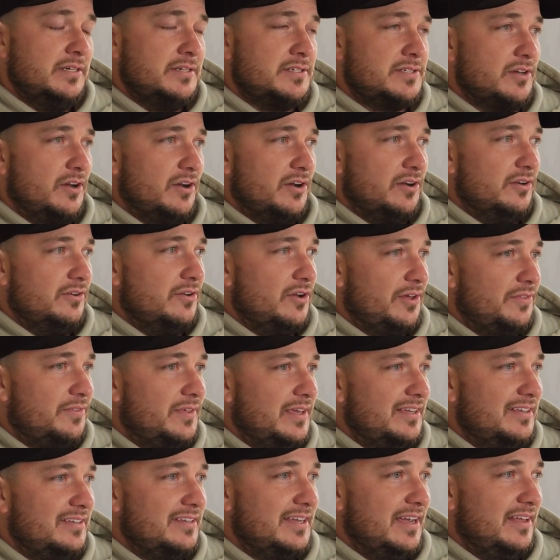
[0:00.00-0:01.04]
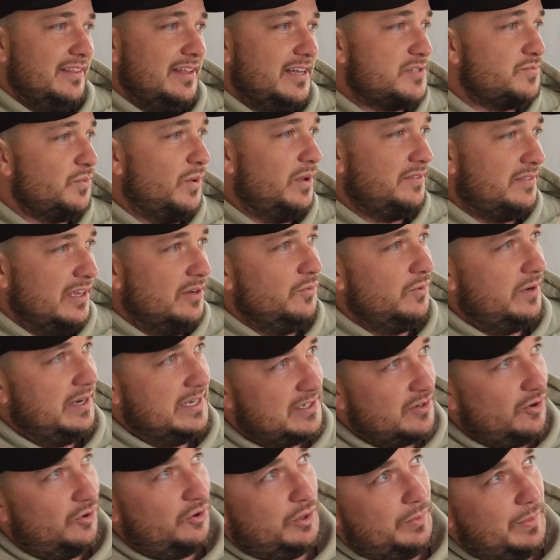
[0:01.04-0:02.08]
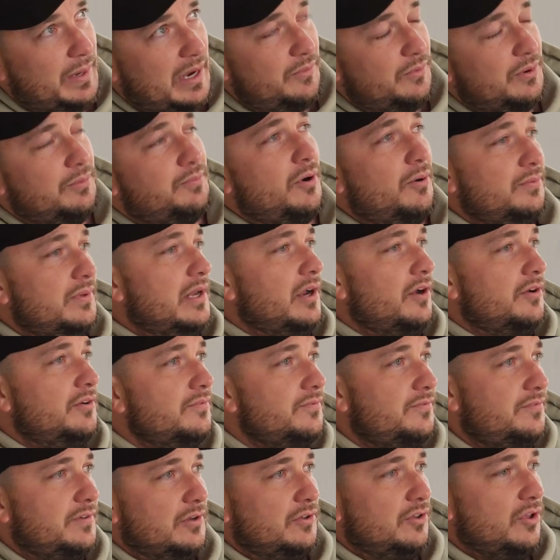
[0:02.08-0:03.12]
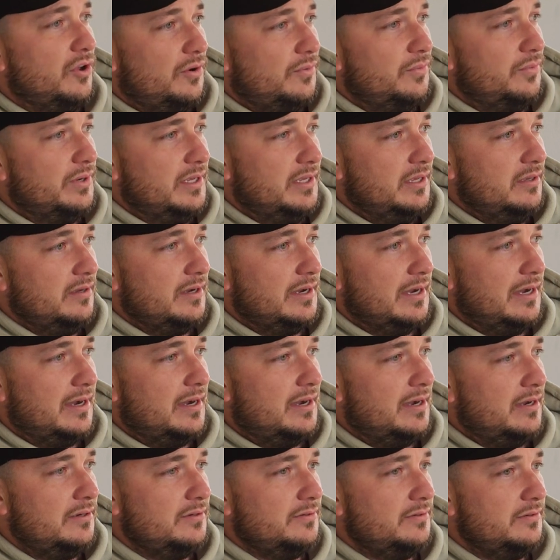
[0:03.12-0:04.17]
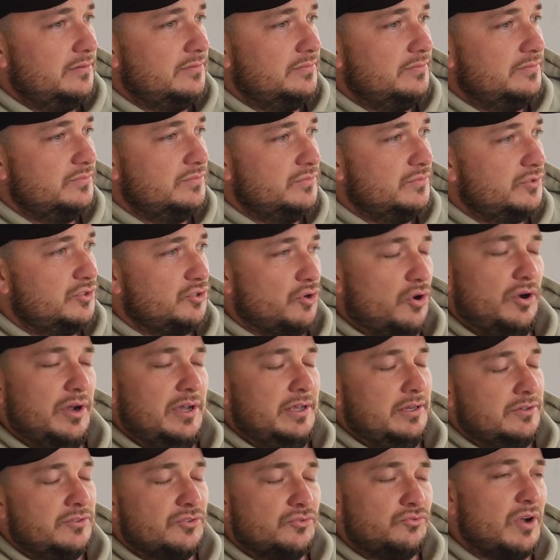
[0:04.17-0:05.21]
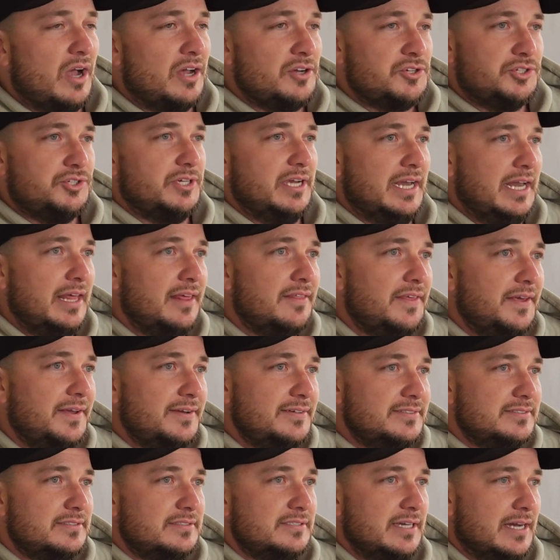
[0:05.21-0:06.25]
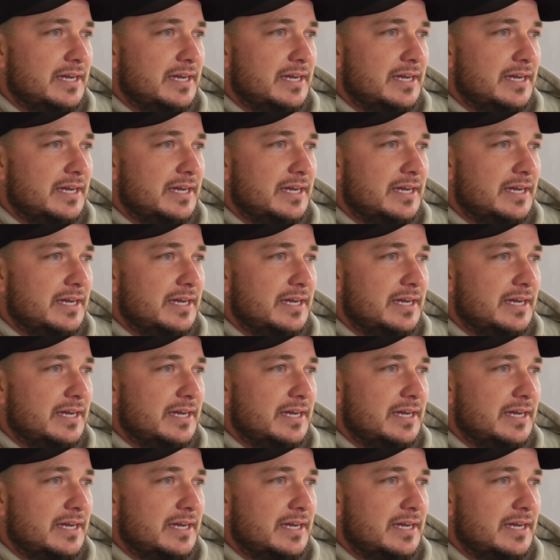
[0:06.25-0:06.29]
So I think, that's one thing we talk about. We probably don't feel like we are trying to rush anything.